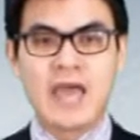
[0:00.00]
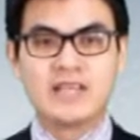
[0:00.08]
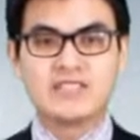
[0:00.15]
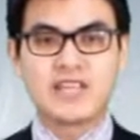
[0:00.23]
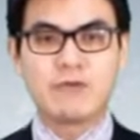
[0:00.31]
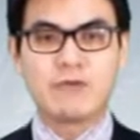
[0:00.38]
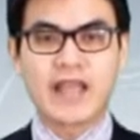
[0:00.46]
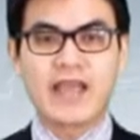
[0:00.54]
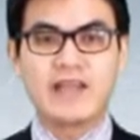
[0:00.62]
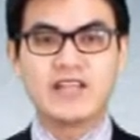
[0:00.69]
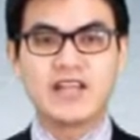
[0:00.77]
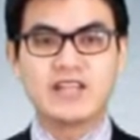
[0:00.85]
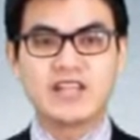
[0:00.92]
Sterling
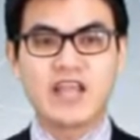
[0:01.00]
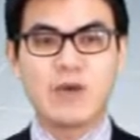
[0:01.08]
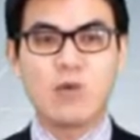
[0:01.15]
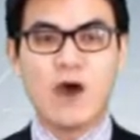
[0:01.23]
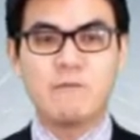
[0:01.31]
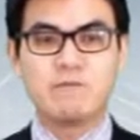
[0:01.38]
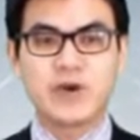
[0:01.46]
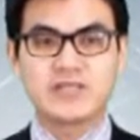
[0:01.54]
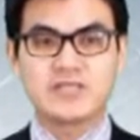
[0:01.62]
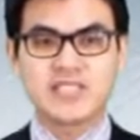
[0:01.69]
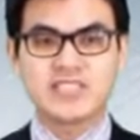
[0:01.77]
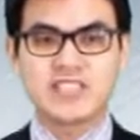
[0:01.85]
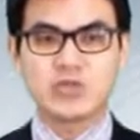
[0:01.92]
ended at
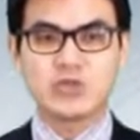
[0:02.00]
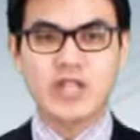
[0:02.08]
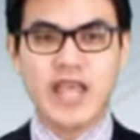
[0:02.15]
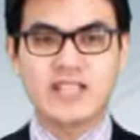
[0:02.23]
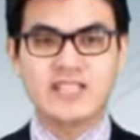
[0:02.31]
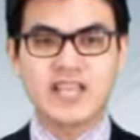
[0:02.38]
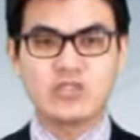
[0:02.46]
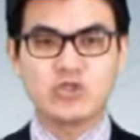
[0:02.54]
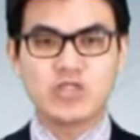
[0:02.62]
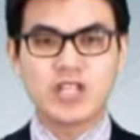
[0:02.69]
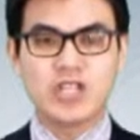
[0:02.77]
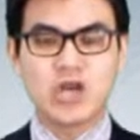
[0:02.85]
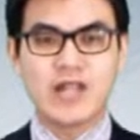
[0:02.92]
1.6298 to
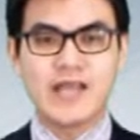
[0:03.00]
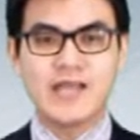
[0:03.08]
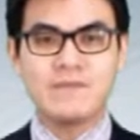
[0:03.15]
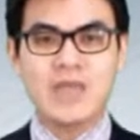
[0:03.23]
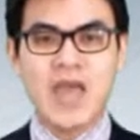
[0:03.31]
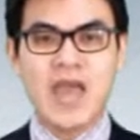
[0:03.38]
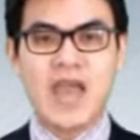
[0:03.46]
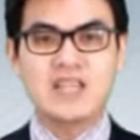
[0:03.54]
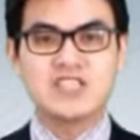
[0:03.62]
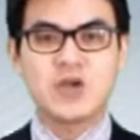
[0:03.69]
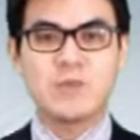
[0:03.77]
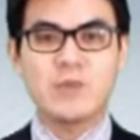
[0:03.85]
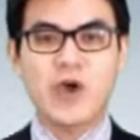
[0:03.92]
the dollar and
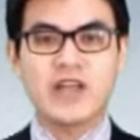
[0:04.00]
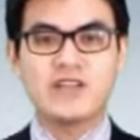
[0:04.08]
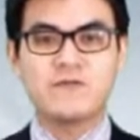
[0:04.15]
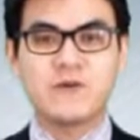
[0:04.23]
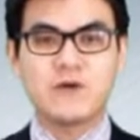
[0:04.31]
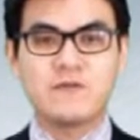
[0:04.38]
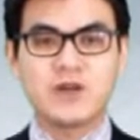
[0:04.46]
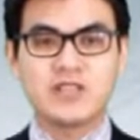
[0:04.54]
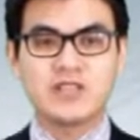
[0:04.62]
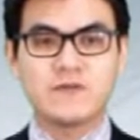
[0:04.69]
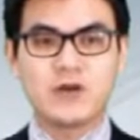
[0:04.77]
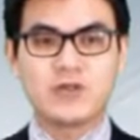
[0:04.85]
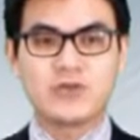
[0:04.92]

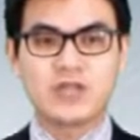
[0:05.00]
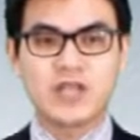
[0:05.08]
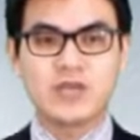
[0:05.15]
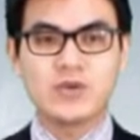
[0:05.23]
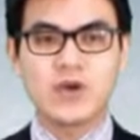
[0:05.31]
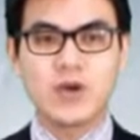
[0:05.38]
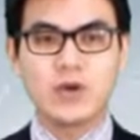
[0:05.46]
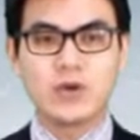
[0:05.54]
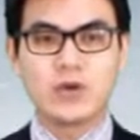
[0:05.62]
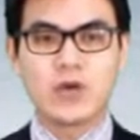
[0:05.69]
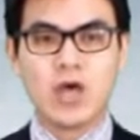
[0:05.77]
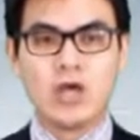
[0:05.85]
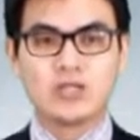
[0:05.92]
0.8444 to the
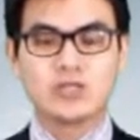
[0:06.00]
euro.